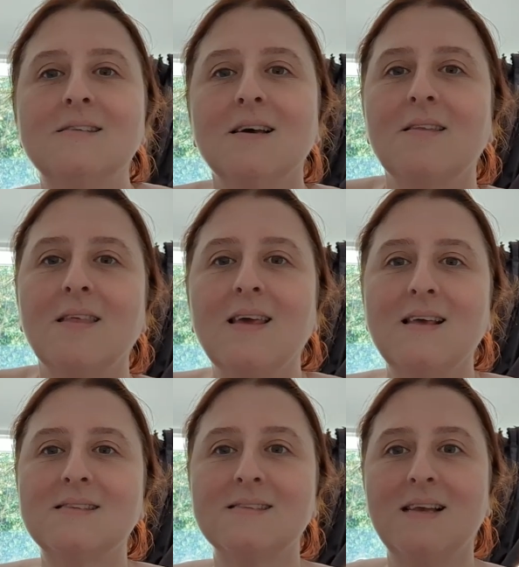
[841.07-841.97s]
don't think
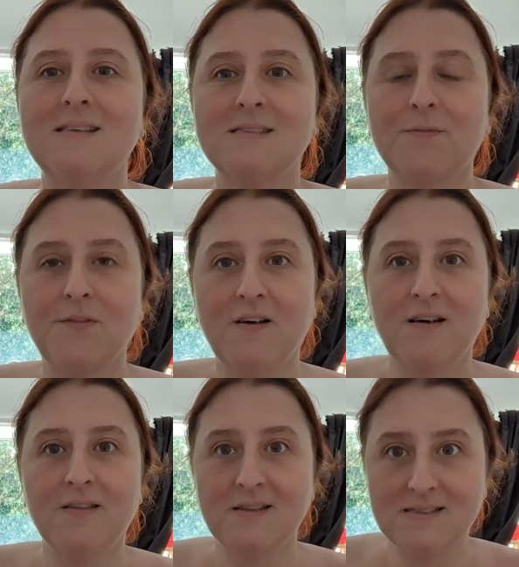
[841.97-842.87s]
it's, it's
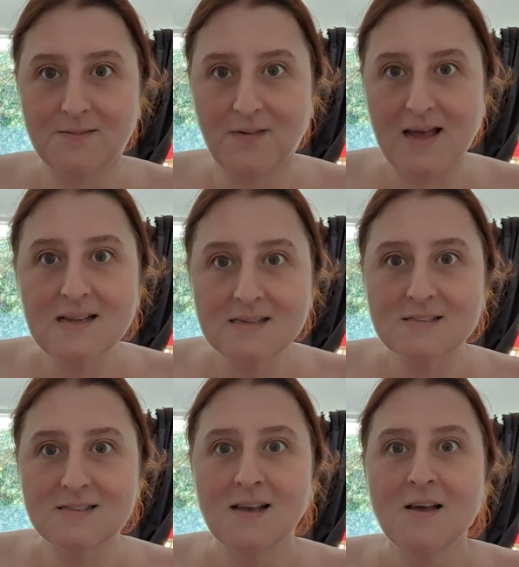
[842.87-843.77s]
for this
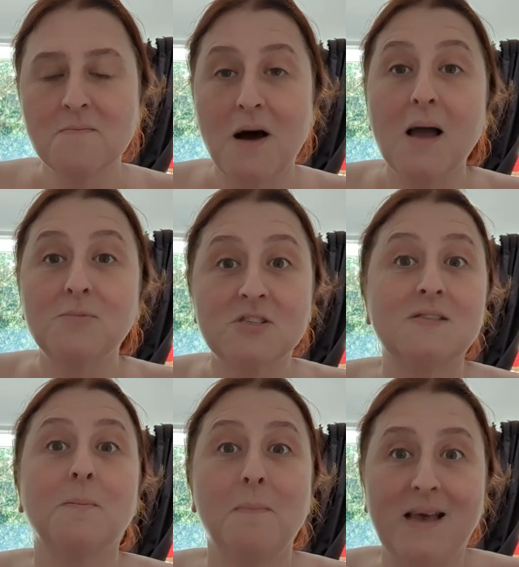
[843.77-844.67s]
event but I'm just
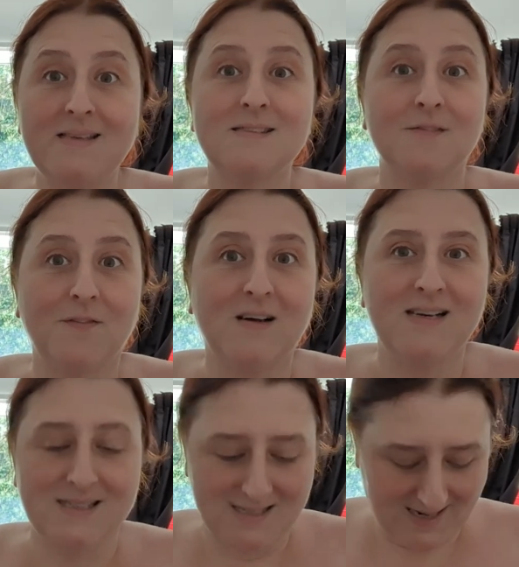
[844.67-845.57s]
amazed to find it